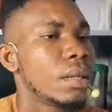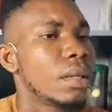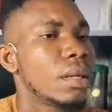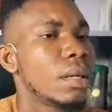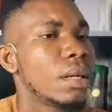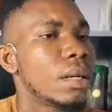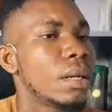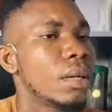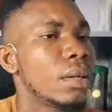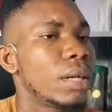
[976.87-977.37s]

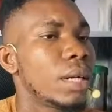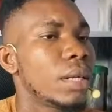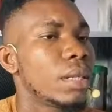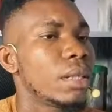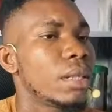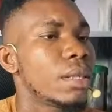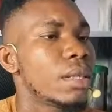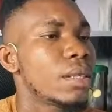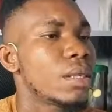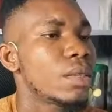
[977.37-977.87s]
All right,
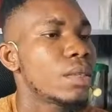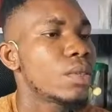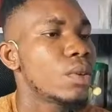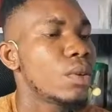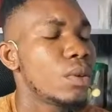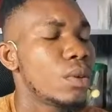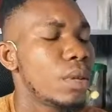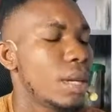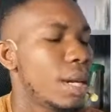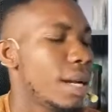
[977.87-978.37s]

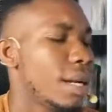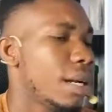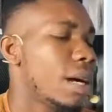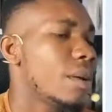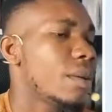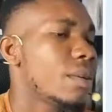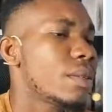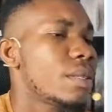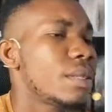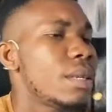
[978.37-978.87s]
so like
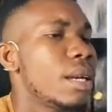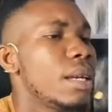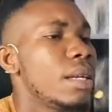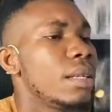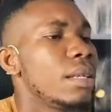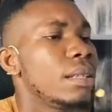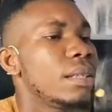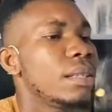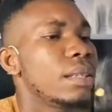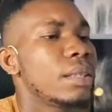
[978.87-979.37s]
I was
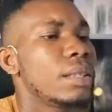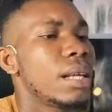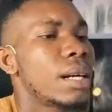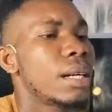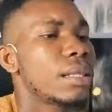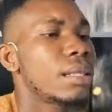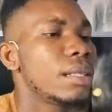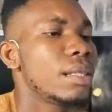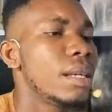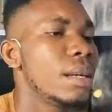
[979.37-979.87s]
saying,
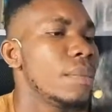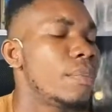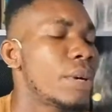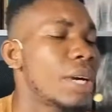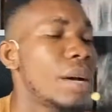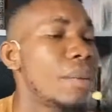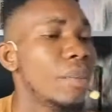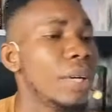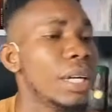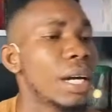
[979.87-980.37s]
that the
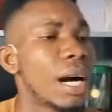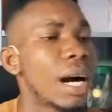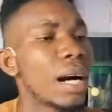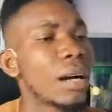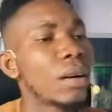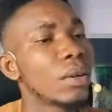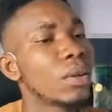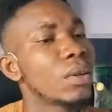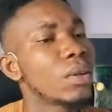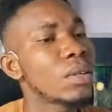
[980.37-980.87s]
primary
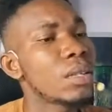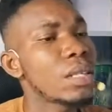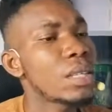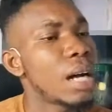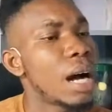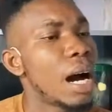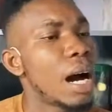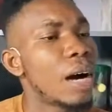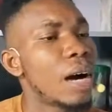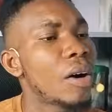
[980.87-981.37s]
alcohols
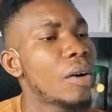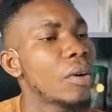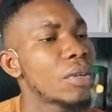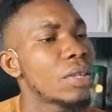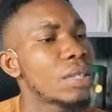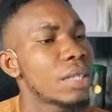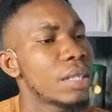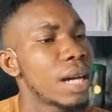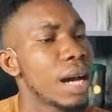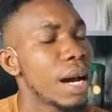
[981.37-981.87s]
are
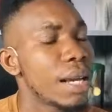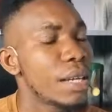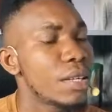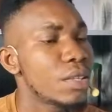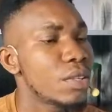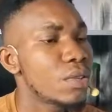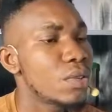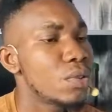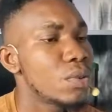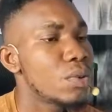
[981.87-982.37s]

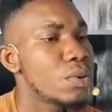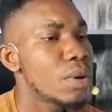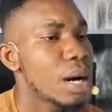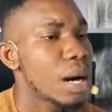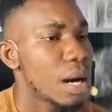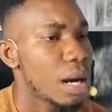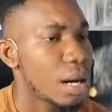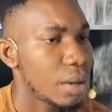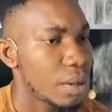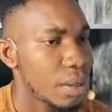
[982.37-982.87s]
oxidized to
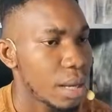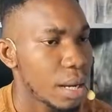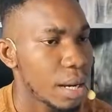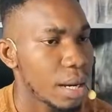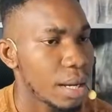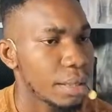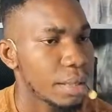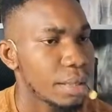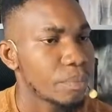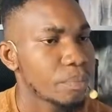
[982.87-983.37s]

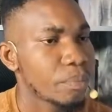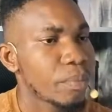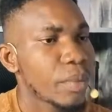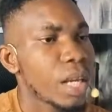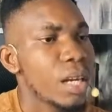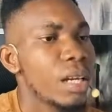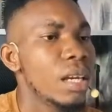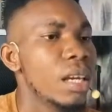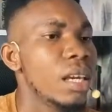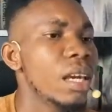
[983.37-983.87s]
aldehyde.
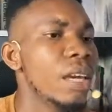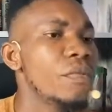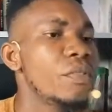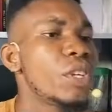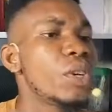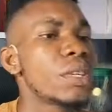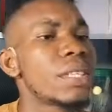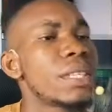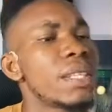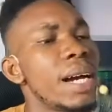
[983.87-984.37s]
If
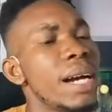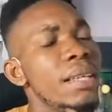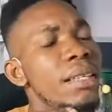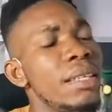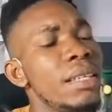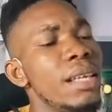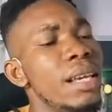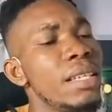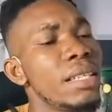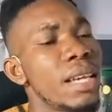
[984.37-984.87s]
the
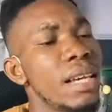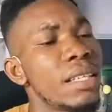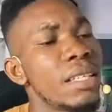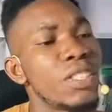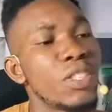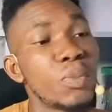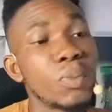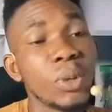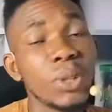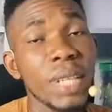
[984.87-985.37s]
oxidizing agent
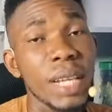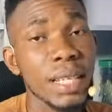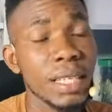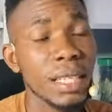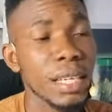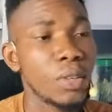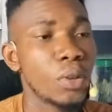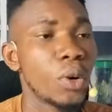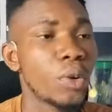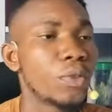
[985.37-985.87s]
is potent
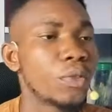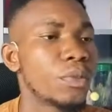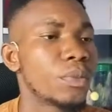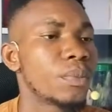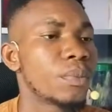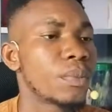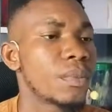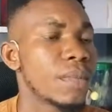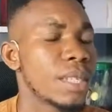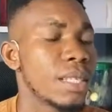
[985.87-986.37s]
enough,
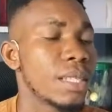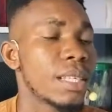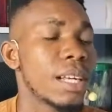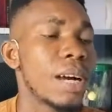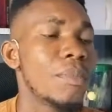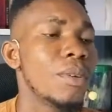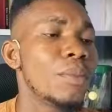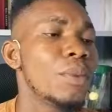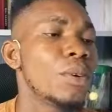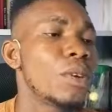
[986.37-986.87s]
it's
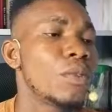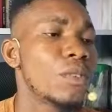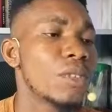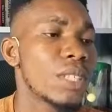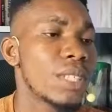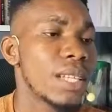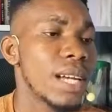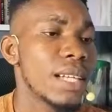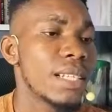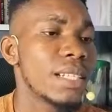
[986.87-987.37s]
capable of
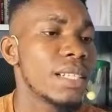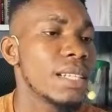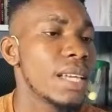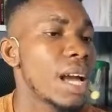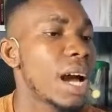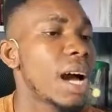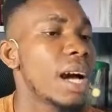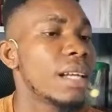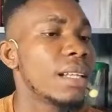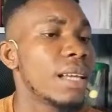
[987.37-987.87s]
oxidizing the
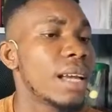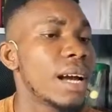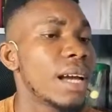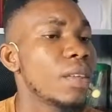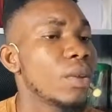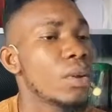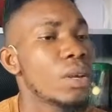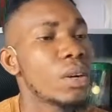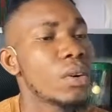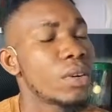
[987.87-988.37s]
aldehyde
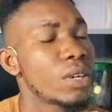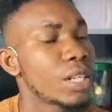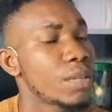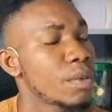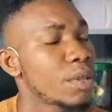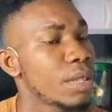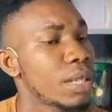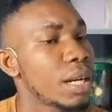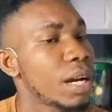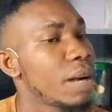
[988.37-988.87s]
to the
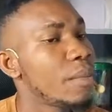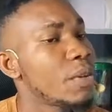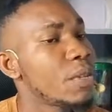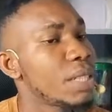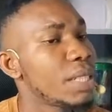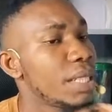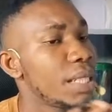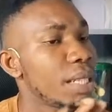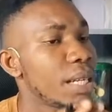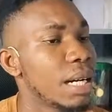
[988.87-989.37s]
corresponding
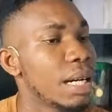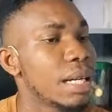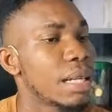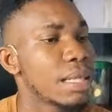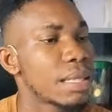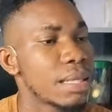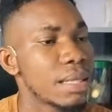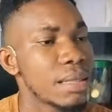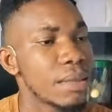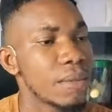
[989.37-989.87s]
carboxylic acid.